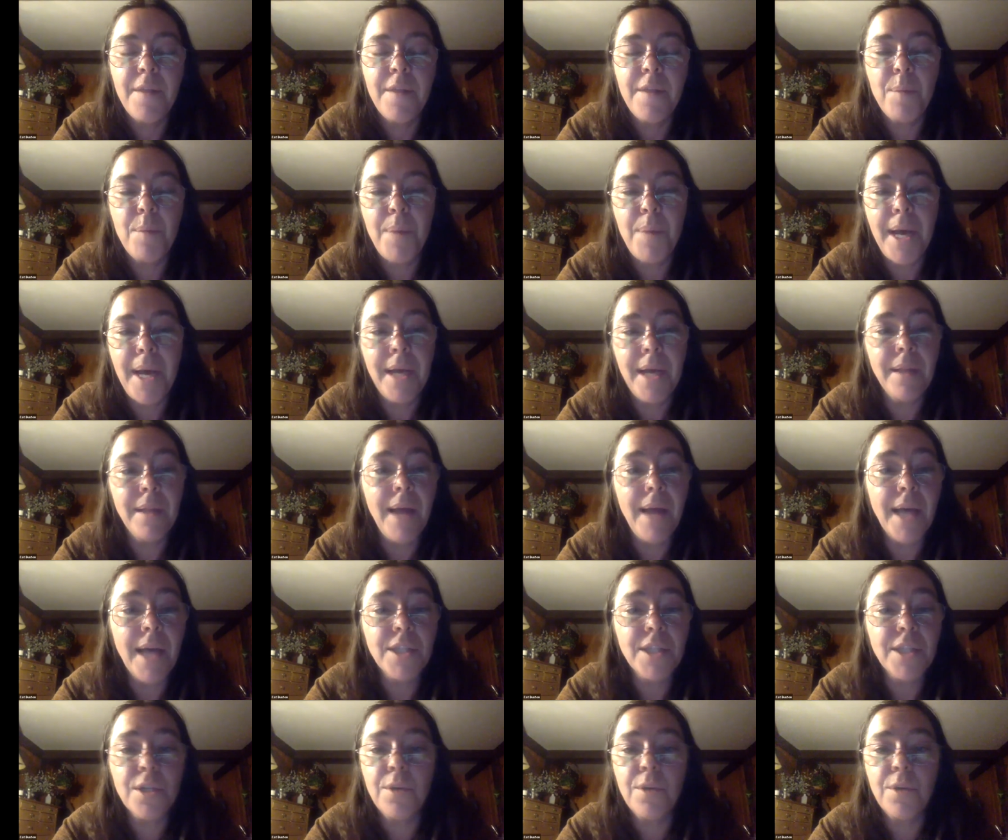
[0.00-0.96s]
The
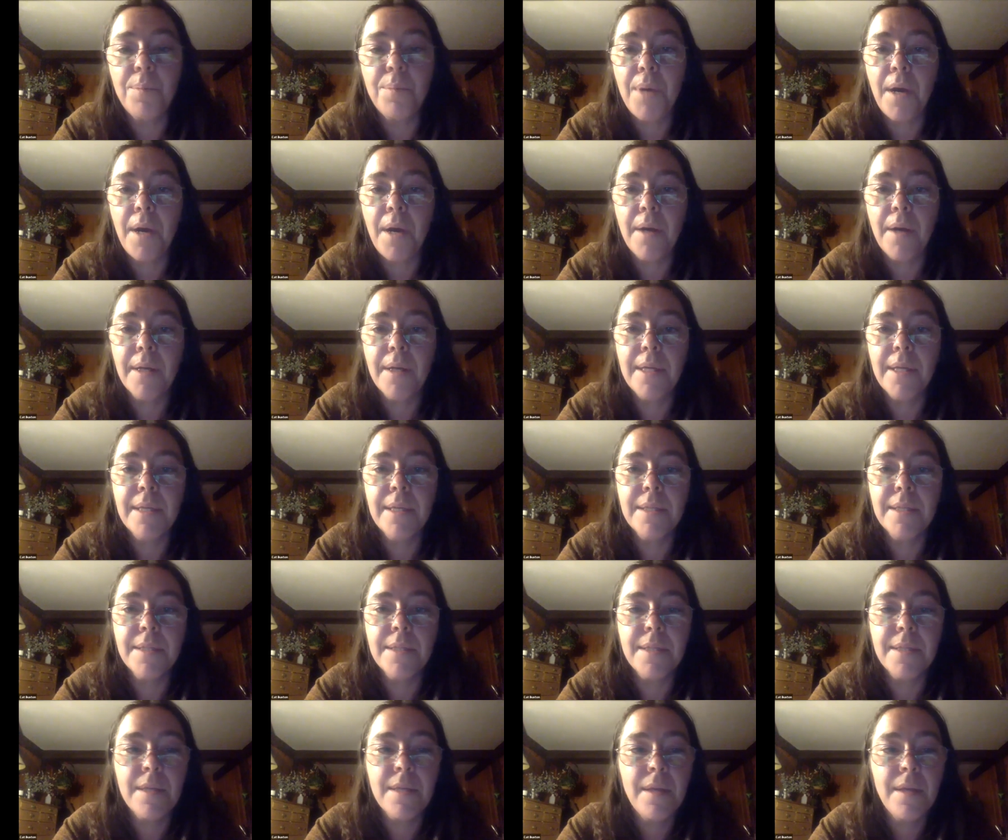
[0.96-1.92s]
biological part
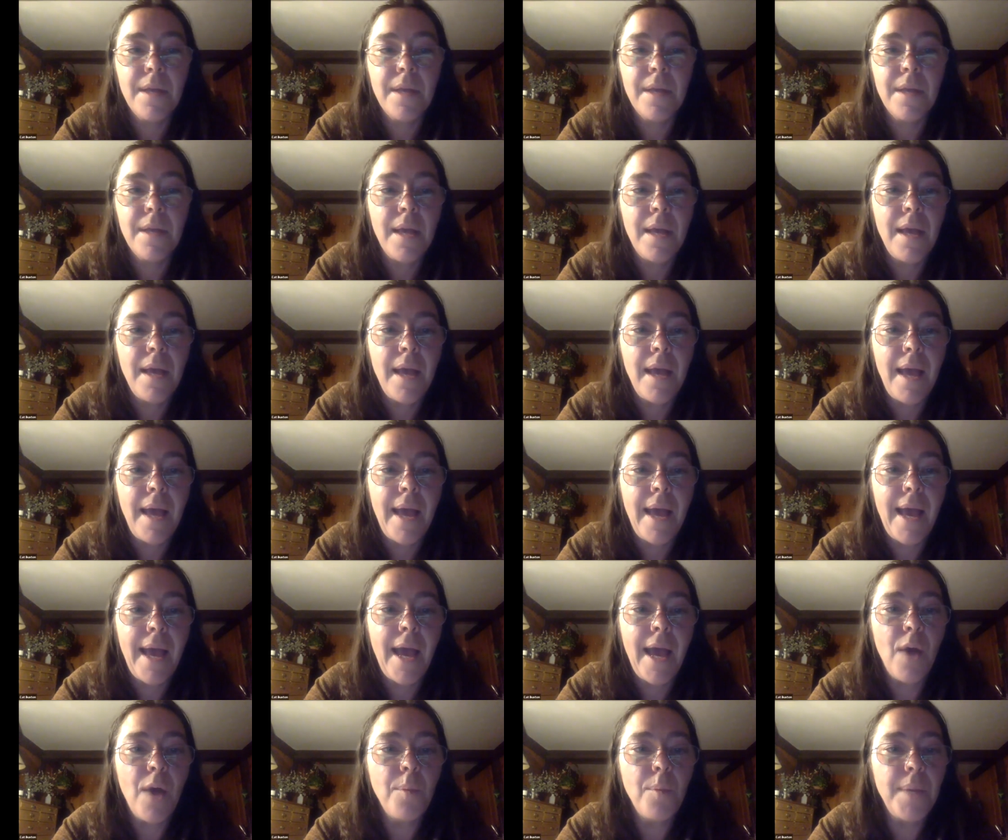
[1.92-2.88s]
is
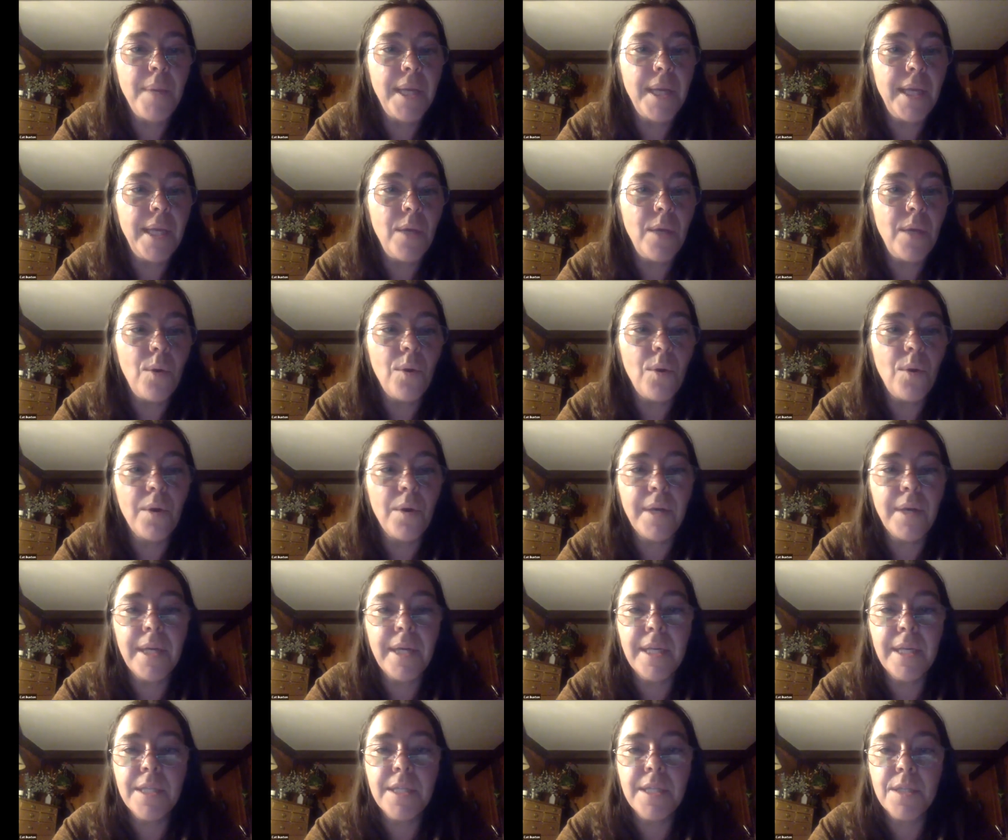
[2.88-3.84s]
how many
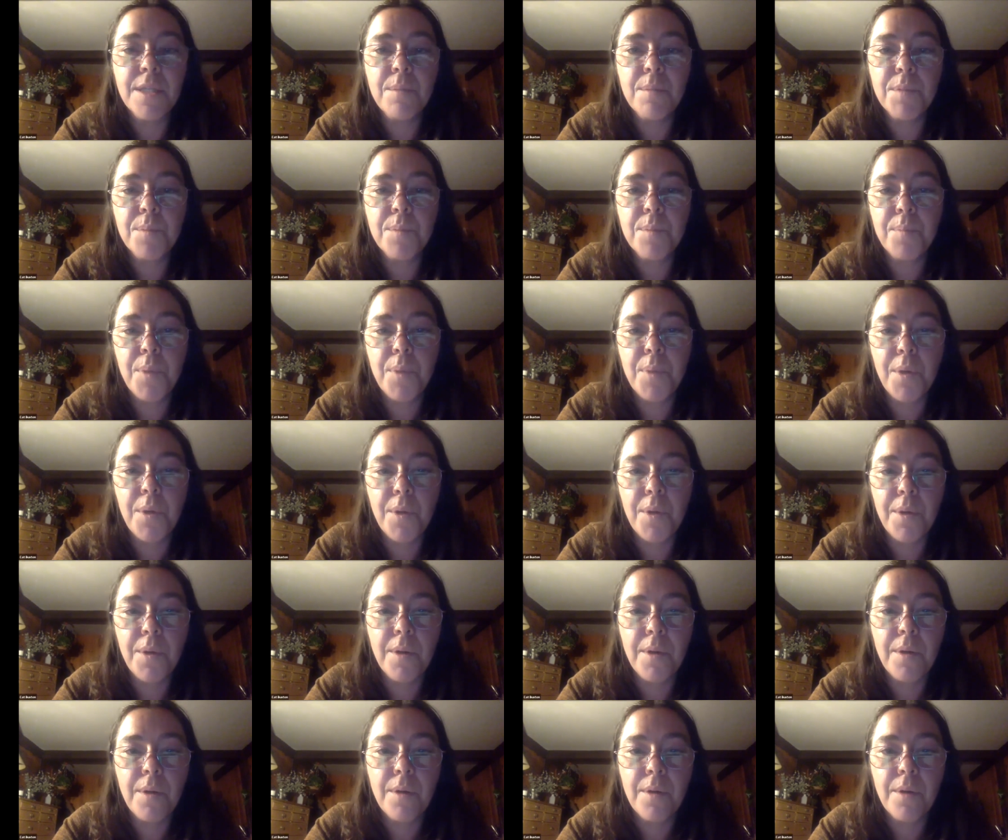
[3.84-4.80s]
organisms
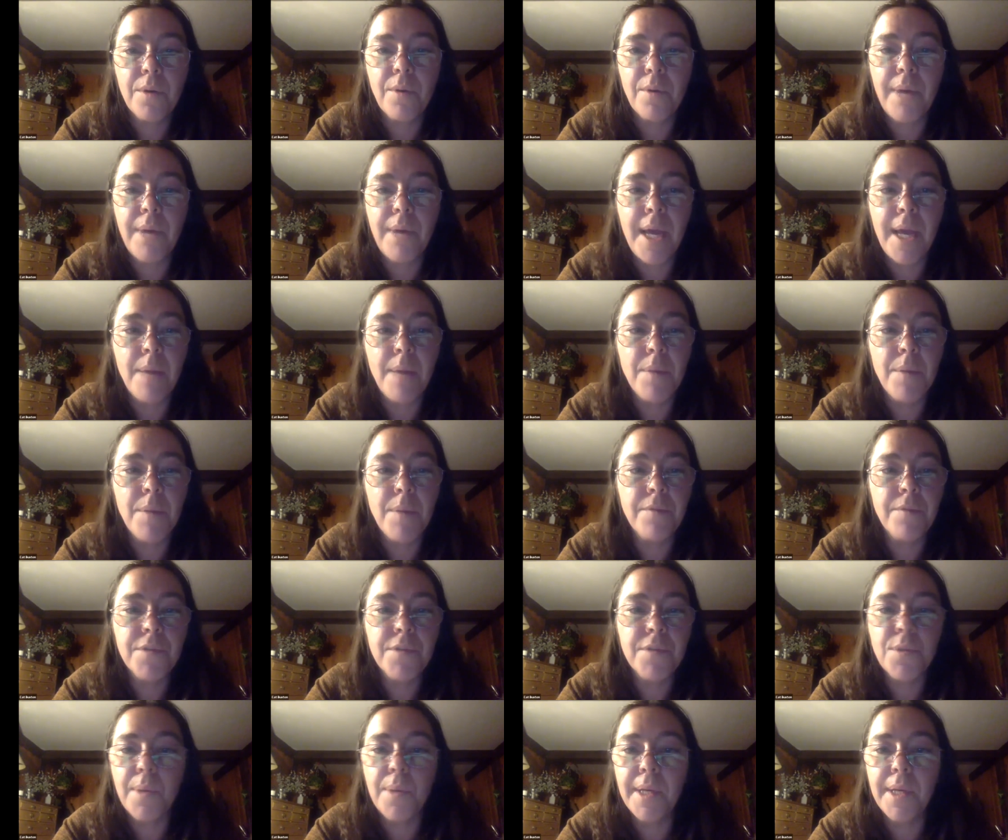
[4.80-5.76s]
per gram
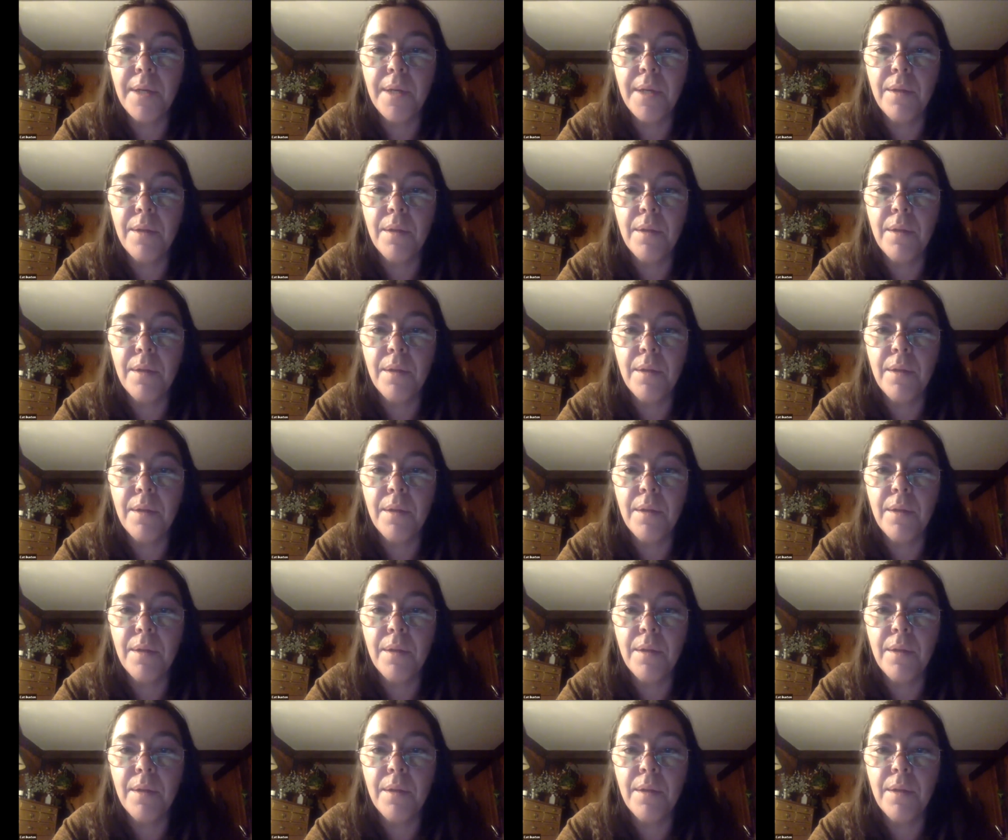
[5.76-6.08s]
of soil